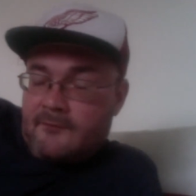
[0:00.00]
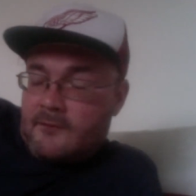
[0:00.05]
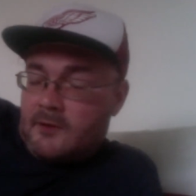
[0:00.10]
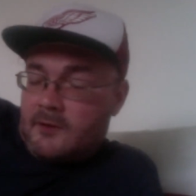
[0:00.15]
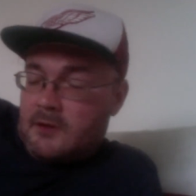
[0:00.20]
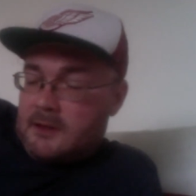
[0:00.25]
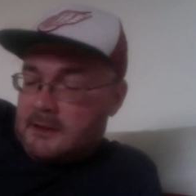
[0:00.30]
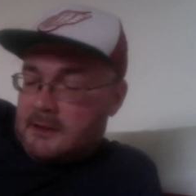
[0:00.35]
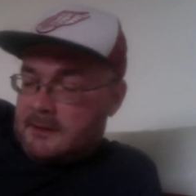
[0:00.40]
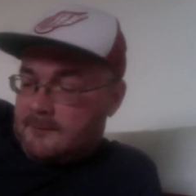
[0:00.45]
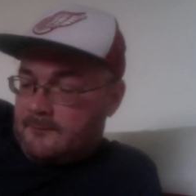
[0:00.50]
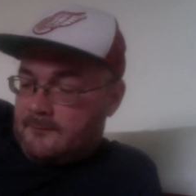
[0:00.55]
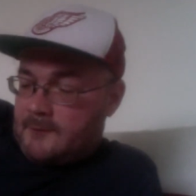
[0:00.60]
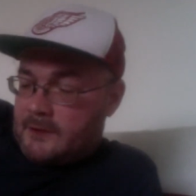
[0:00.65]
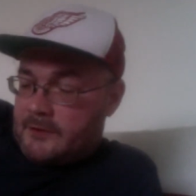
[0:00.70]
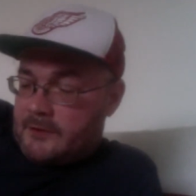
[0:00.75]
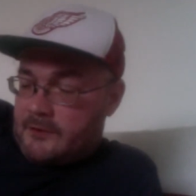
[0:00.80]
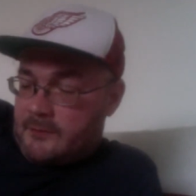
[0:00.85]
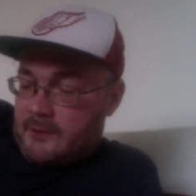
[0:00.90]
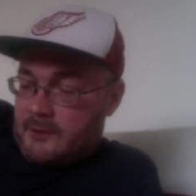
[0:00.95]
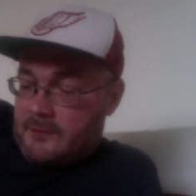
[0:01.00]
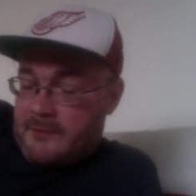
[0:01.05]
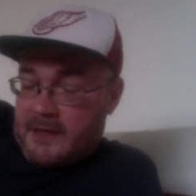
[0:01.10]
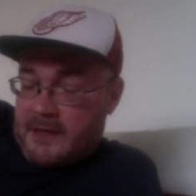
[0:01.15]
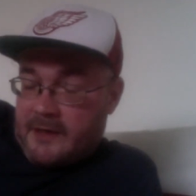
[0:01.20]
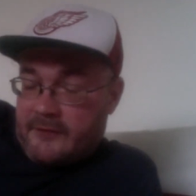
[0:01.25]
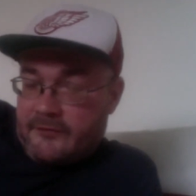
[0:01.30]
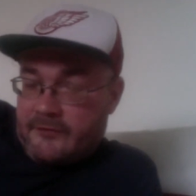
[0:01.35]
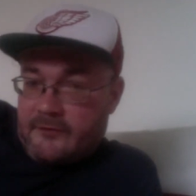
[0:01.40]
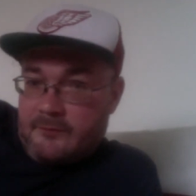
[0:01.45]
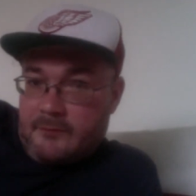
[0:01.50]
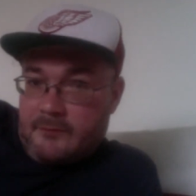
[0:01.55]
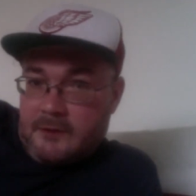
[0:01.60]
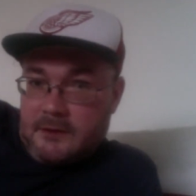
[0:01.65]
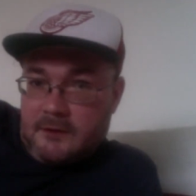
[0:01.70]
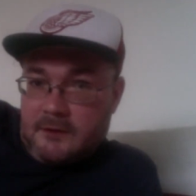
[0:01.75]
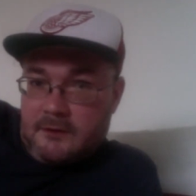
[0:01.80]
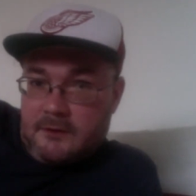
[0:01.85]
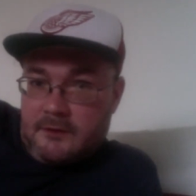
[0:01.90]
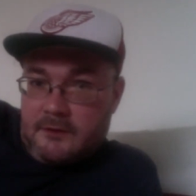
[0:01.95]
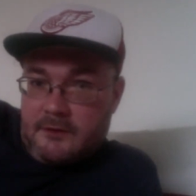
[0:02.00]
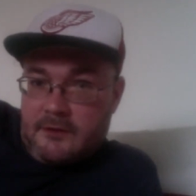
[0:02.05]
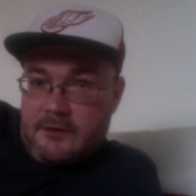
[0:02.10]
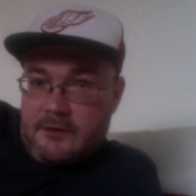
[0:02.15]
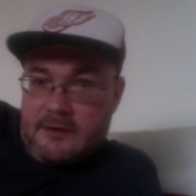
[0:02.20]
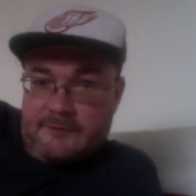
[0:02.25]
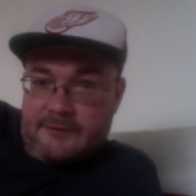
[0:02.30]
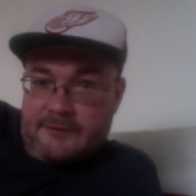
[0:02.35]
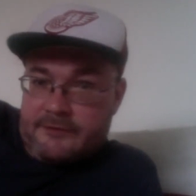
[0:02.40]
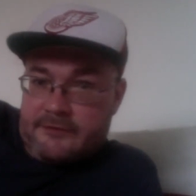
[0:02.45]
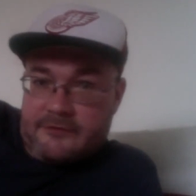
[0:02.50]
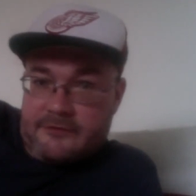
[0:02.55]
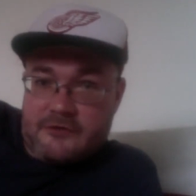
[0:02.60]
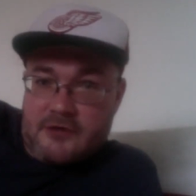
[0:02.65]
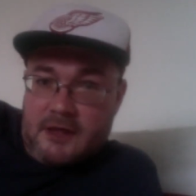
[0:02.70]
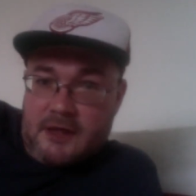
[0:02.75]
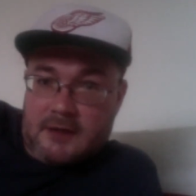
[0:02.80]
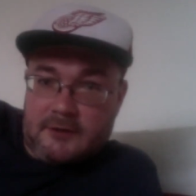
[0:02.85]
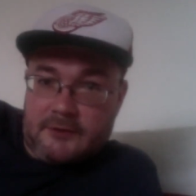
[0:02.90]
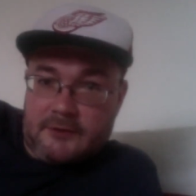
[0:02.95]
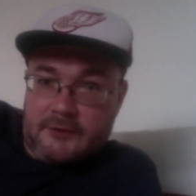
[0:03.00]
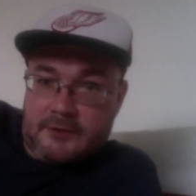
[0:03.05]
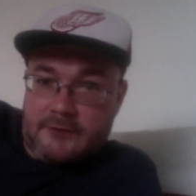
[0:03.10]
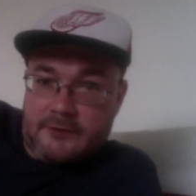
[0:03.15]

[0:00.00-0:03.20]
Um, I do my best, but ever since childhood, I've